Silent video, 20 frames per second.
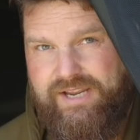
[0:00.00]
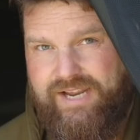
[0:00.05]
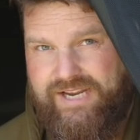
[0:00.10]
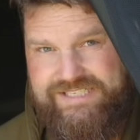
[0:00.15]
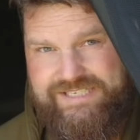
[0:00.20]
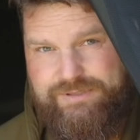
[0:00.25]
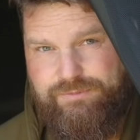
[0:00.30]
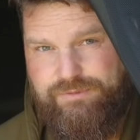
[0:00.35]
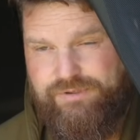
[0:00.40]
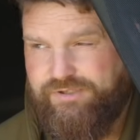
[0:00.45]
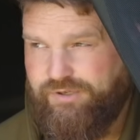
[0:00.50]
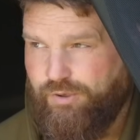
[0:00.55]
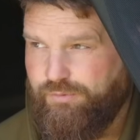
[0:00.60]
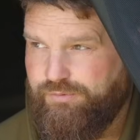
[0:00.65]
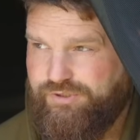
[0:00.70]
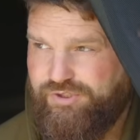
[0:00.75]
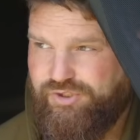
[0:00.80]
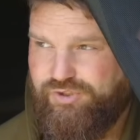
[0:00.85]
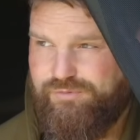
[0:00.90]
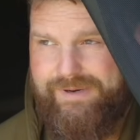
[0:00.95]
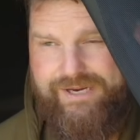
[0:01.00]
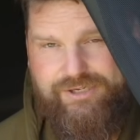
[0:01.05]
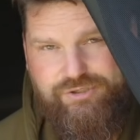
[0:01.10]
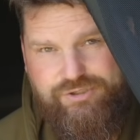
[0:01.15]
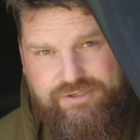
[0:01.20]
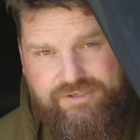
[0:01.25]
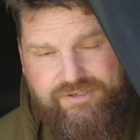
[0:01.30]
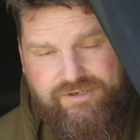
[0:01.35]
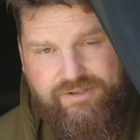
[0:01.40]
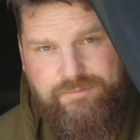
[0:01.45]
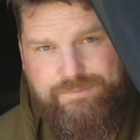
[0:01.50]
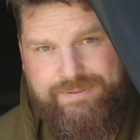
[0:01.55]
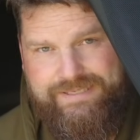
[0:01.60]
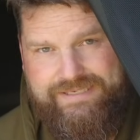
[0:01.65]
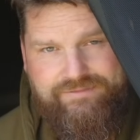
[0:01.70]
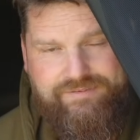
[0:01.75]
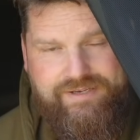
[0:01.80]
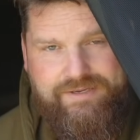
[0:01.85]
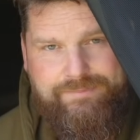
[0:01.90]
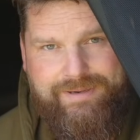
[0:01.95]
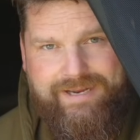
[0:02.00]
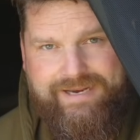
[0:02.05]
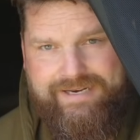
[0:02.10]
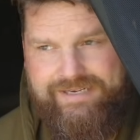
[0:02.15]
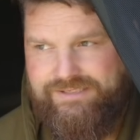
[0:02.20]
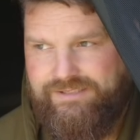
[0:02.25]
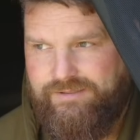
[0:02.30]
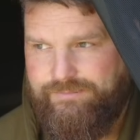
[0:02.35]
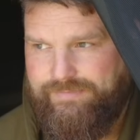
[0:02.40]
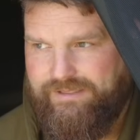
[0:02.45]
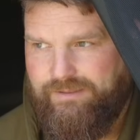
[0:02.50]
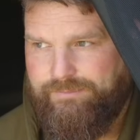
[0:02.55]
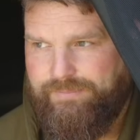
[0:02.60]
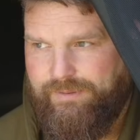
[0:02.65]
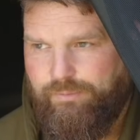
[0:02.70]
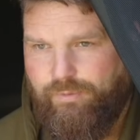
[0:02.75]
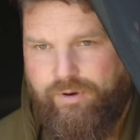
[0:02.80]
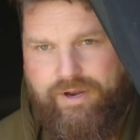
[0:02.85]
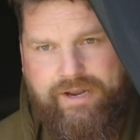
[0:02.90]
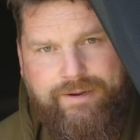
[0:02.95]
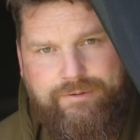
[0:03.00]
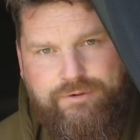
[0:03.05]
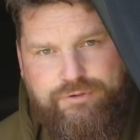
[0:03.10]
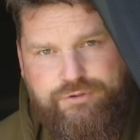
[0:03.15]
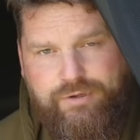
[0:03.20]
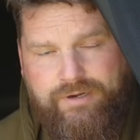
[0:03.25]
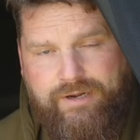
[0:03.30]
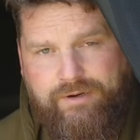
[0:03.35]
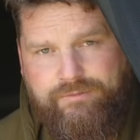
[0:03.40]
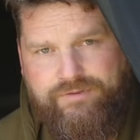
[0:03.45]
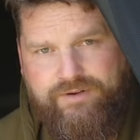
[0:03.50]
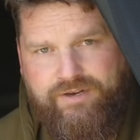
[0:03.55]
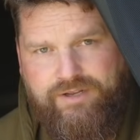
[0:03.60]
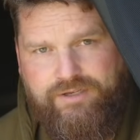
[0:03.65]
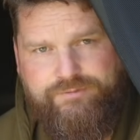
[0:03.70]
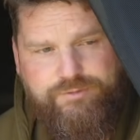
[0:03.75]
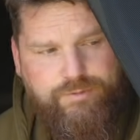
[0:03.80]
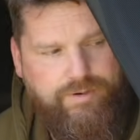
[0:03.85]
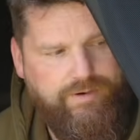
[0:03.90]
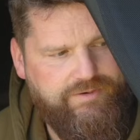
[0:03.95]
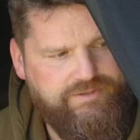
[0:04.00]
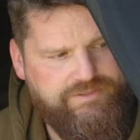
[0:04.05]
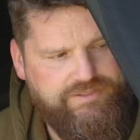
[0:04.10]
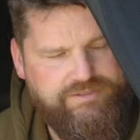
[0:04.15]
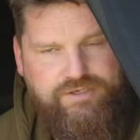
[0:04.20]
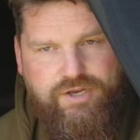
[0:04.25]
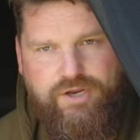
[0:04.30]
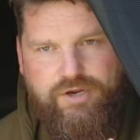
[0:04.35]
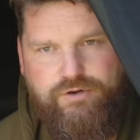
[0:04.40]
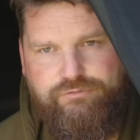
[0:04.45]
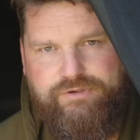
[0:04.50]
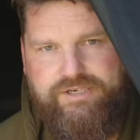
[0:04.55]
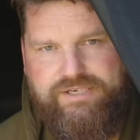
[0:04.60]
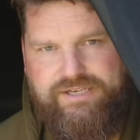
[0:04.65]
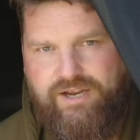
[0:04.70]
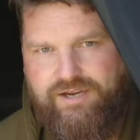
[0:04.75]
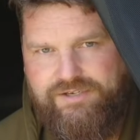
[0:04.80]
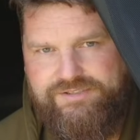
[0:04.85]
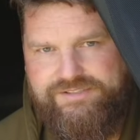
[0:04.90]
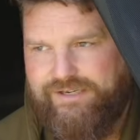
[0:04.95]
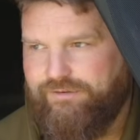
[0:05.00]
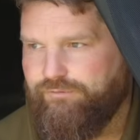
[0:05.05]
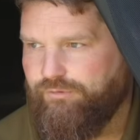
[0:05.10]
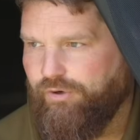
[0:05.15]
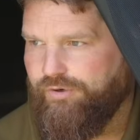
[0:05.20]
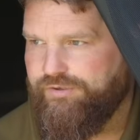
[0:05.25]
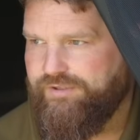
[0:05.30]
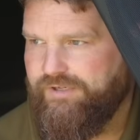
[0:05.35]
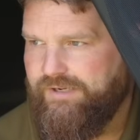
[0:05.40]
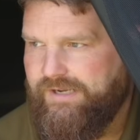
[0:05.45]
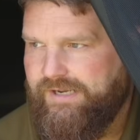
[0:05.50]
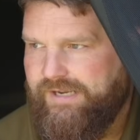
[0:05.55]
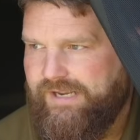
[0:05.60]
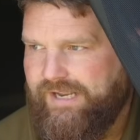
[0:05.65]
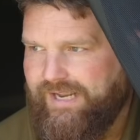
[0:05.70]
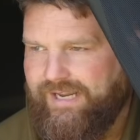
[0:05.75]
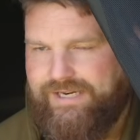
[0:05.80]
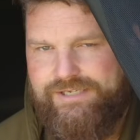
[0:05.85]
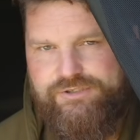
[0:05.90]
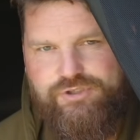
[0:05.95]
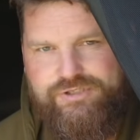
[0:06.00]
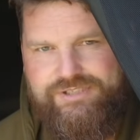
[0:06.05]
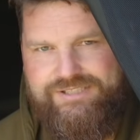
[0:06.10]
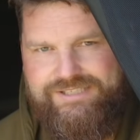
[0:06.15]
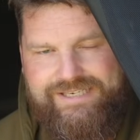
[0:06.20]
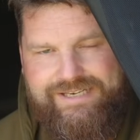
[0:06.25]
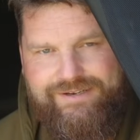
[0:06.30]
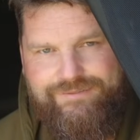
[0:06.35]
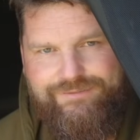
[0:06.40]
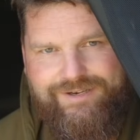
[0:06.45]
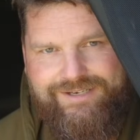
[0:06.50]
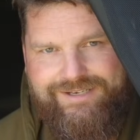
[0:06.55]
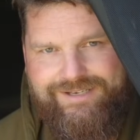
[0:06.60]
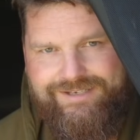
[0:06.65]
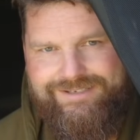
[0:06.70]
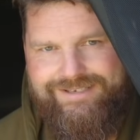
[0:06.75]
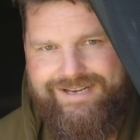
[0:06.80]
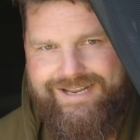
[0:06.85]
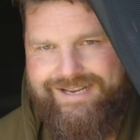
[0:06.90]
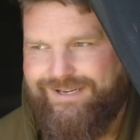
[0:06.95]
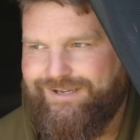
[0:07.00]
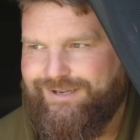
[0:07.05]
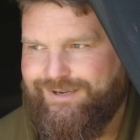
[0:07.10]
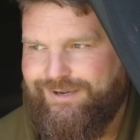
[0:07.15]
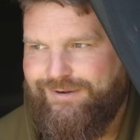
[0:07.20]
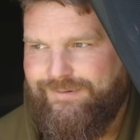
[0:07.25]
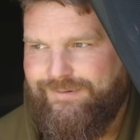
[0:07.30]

I didn't want to go smashing another PVA bag into the middle. But what I am going to do now for the last few hours is recast that rod and just see if I can nick